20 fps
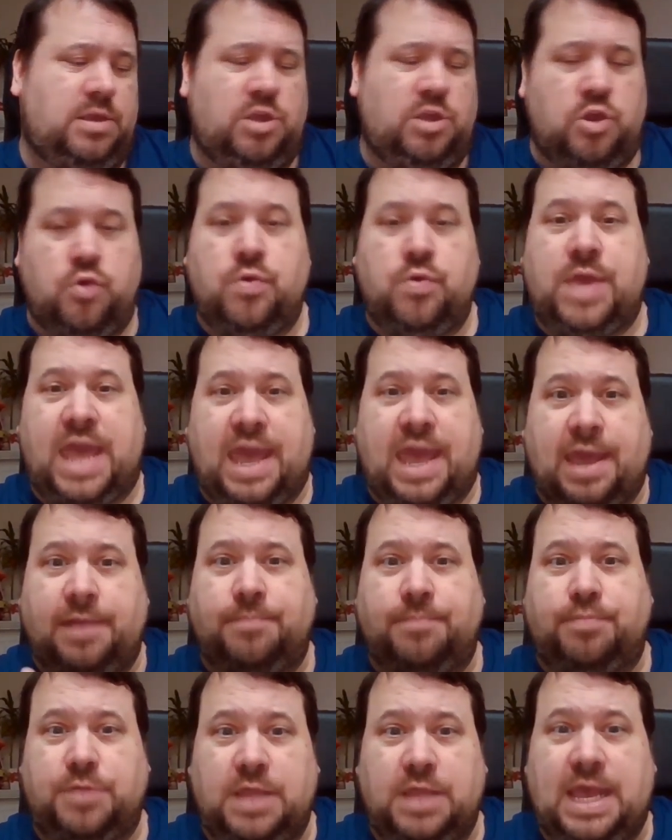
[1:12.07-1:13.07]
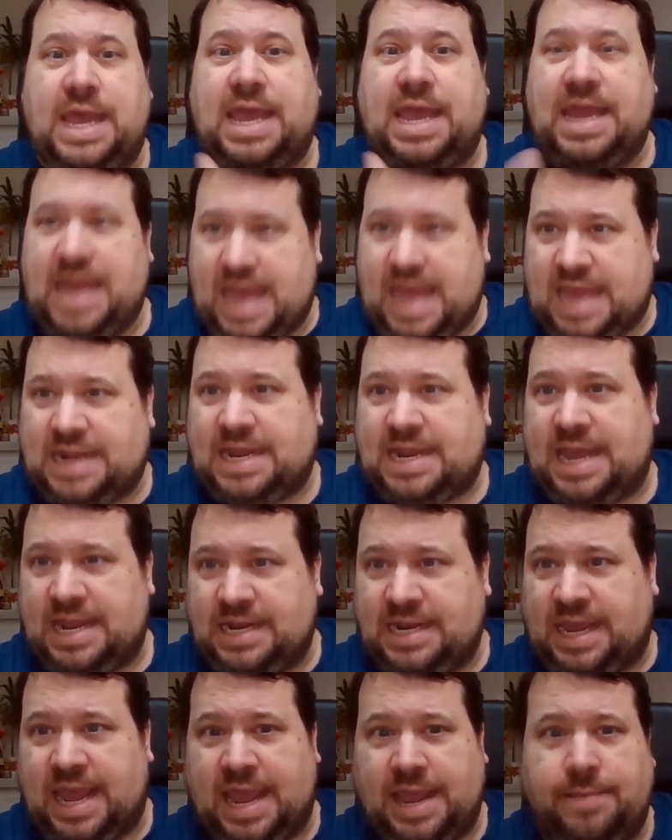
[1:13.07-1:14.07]
you can play
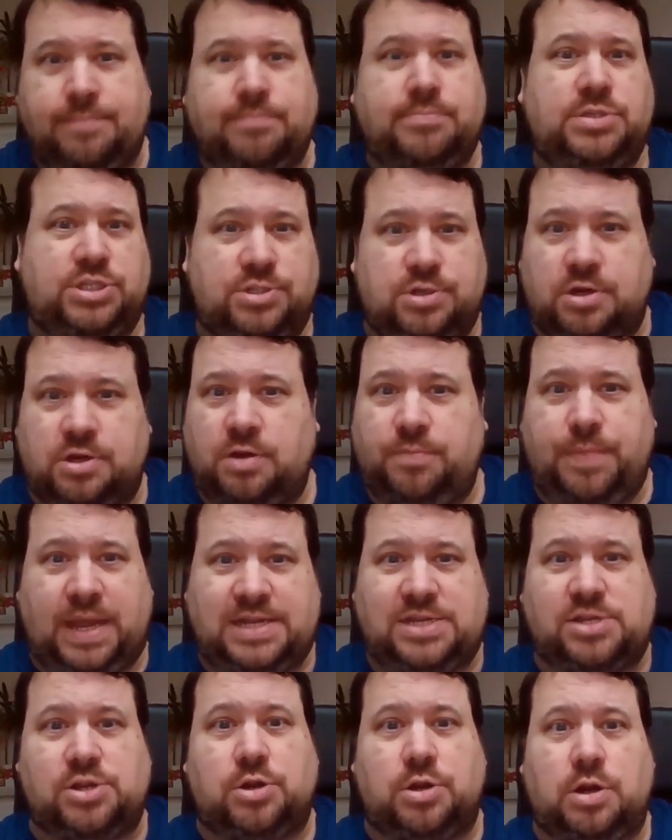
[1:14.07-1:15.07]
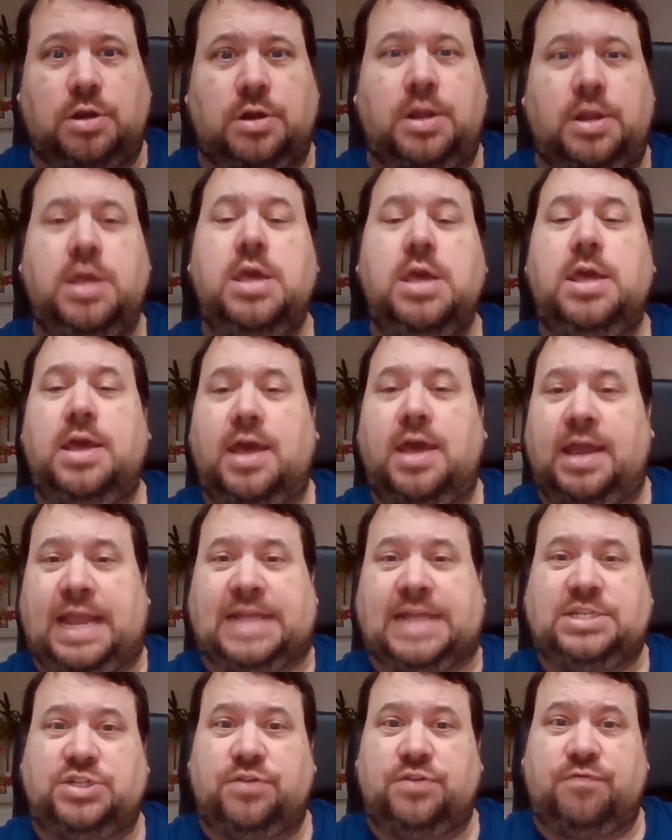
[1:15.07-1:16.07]
head-to-head games turn by turn
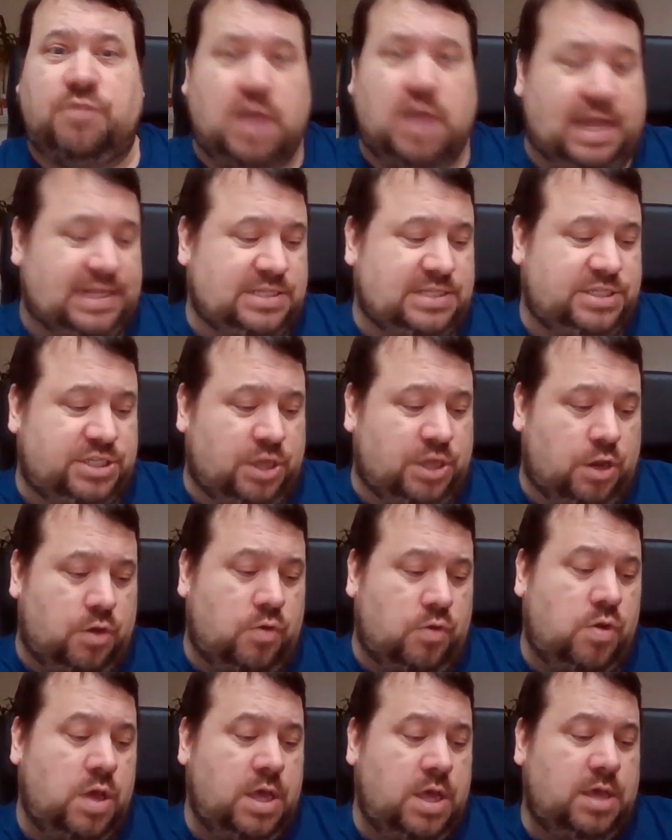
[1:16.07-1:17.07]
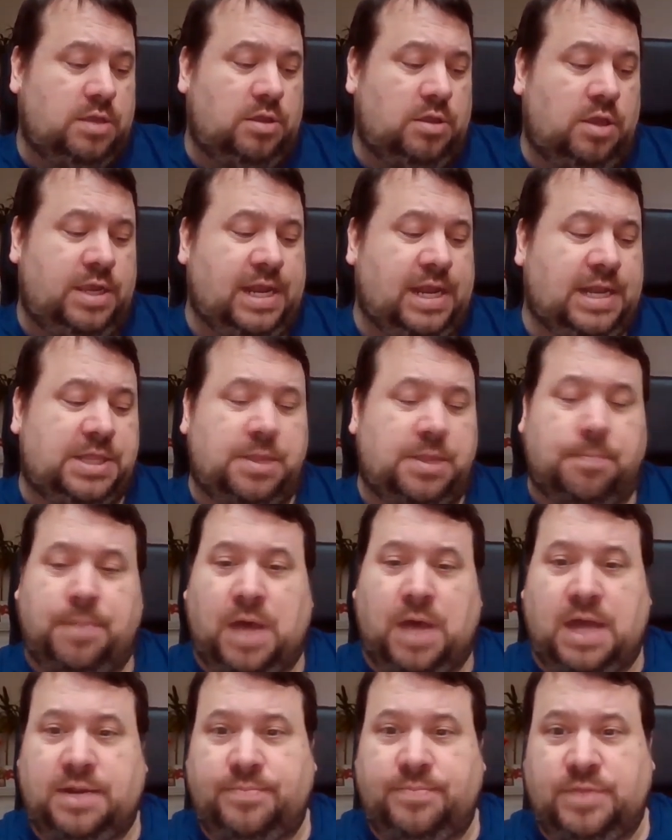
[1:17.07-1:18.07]
against your friends. So looking at the
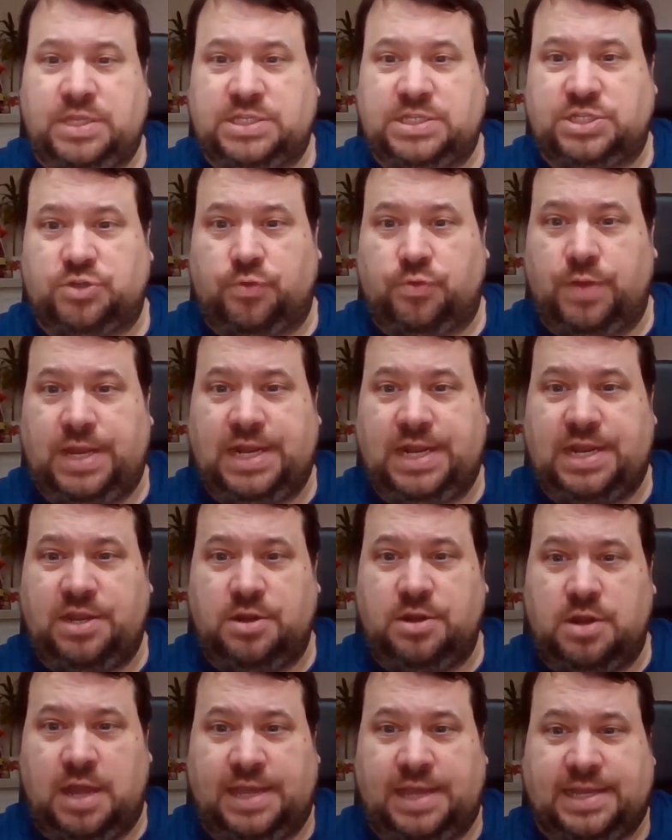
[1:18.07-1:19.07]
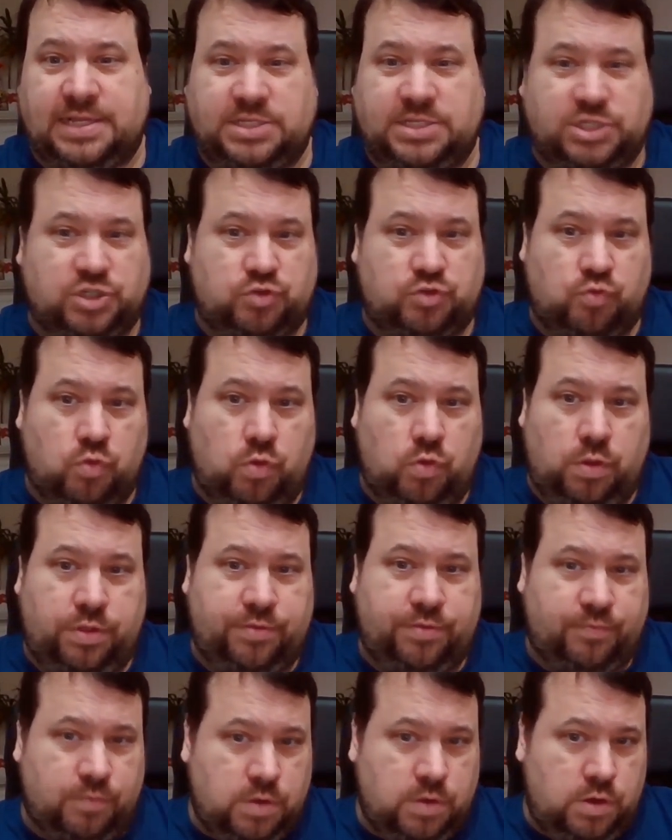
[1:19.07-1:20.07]
bottom of the screen here, I can scroll
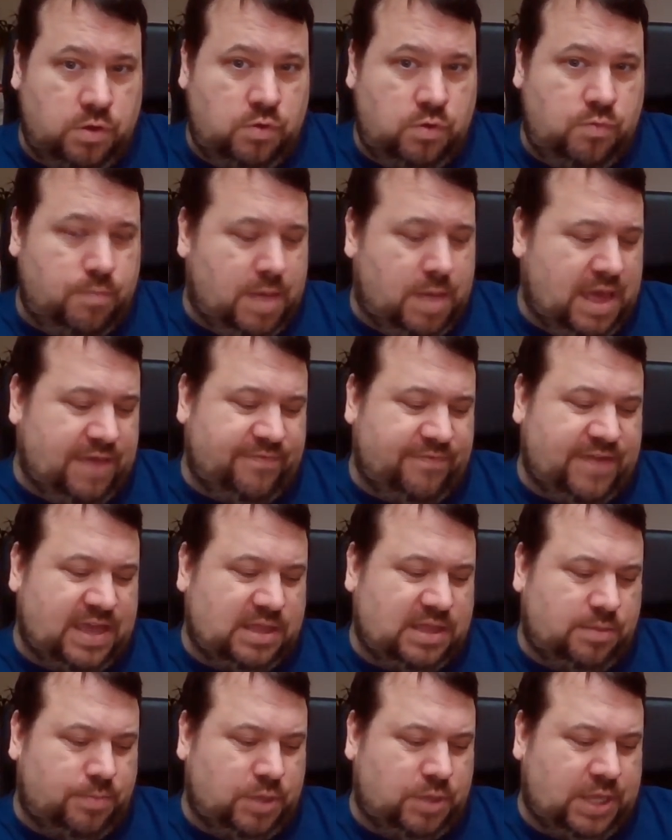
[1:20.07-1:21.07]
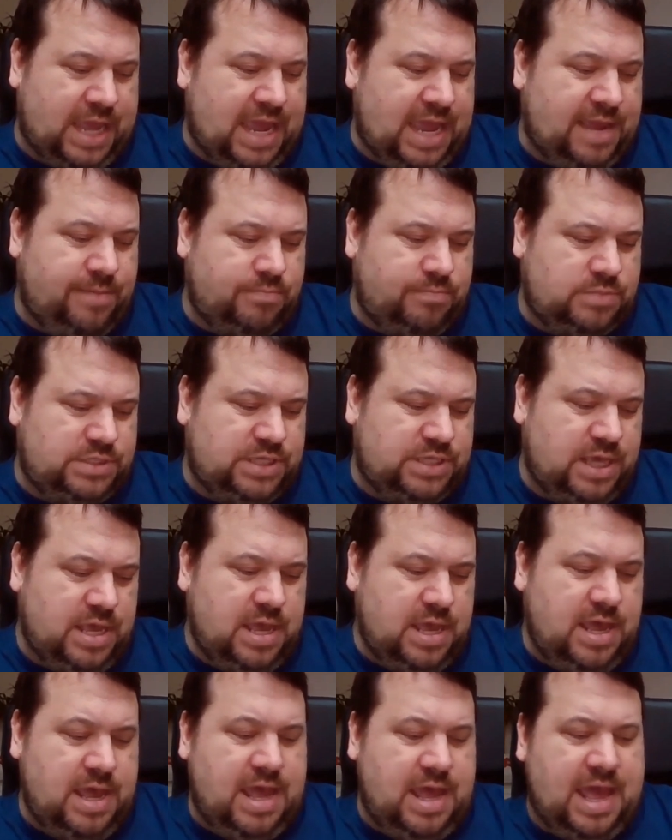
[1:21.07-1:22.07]
through my available games
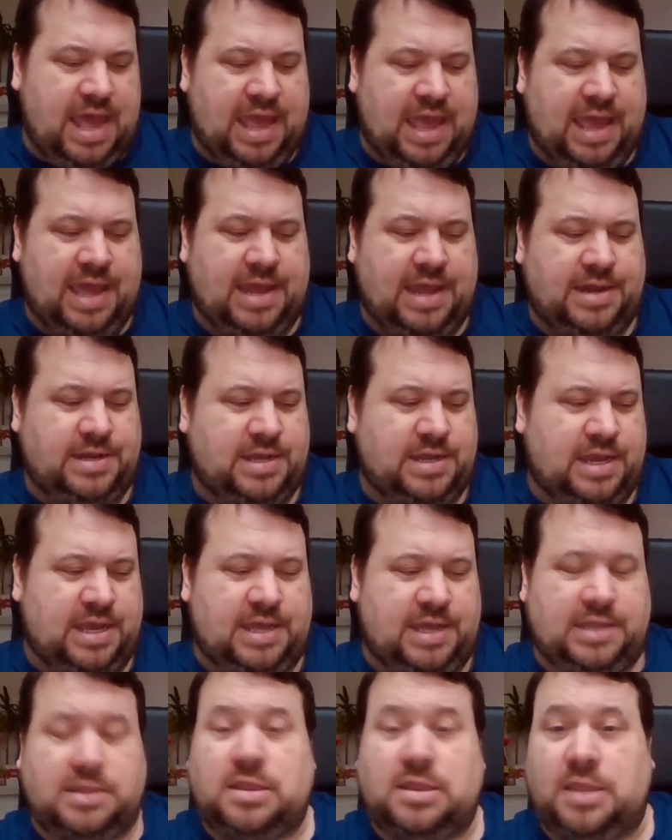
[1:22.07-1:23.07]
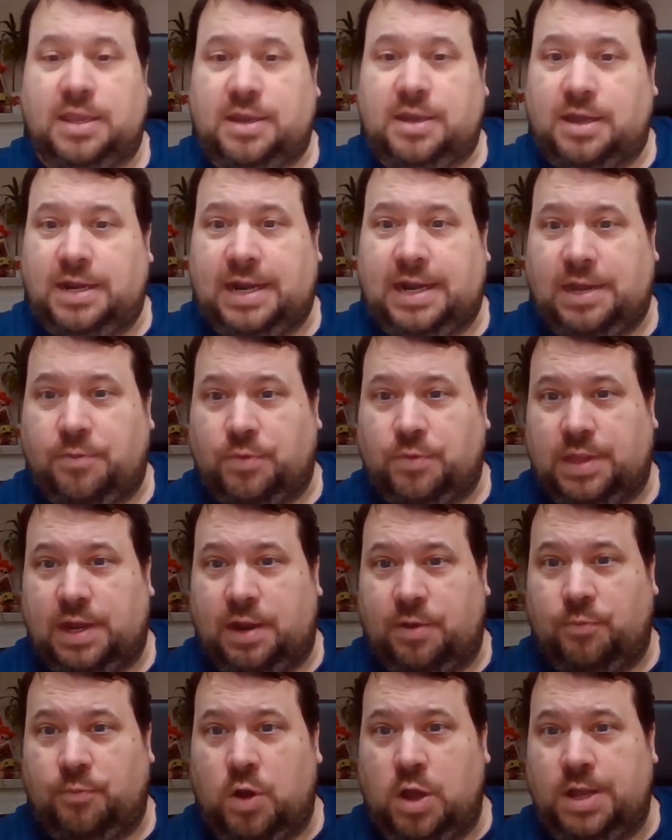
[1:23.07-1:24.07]
and click on any one
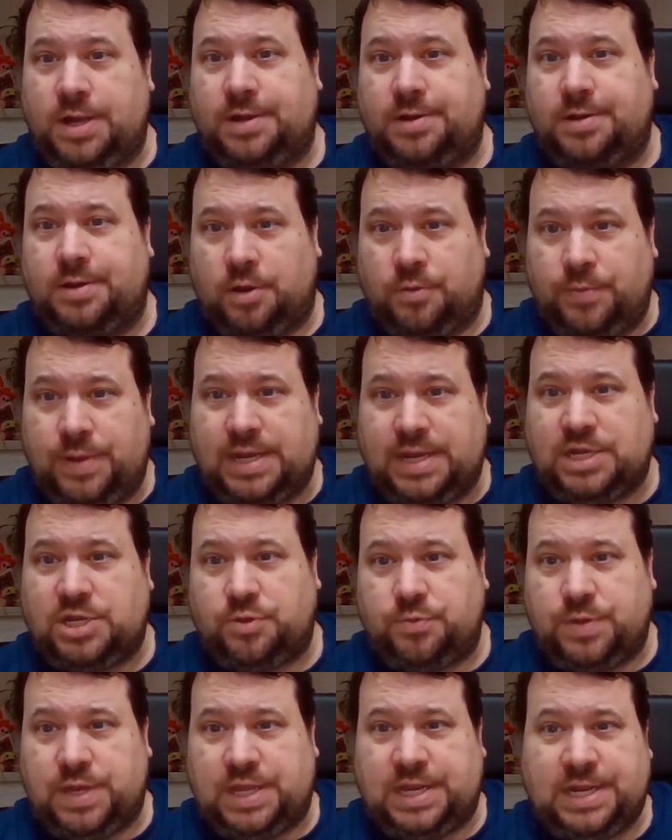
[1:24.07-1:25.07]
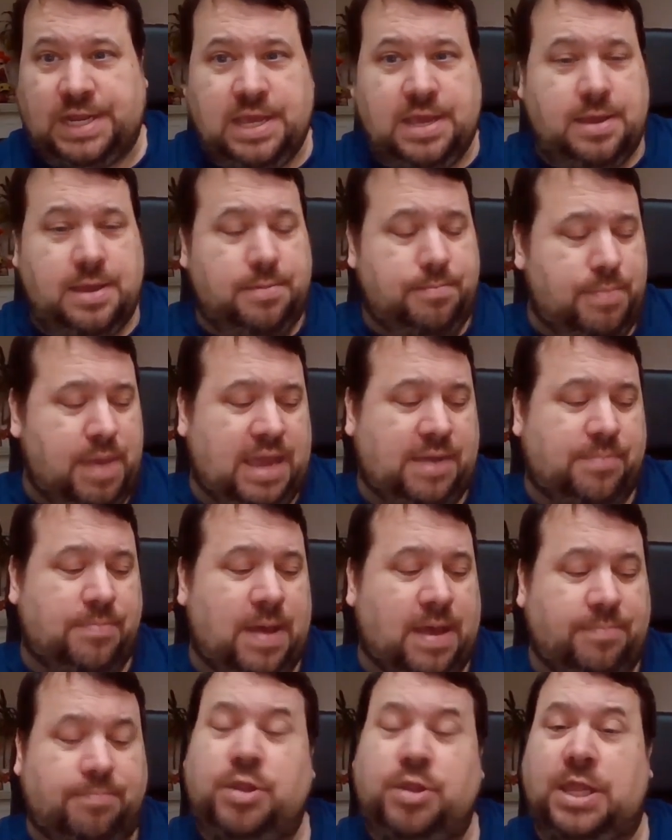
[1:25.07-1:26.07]
that I want, go into it, make
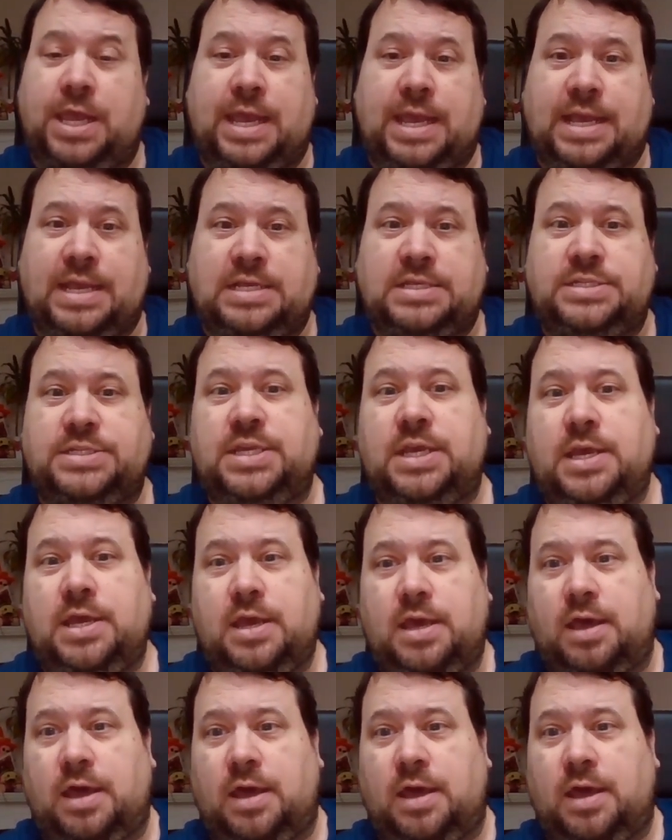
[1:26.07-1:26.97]
my plays,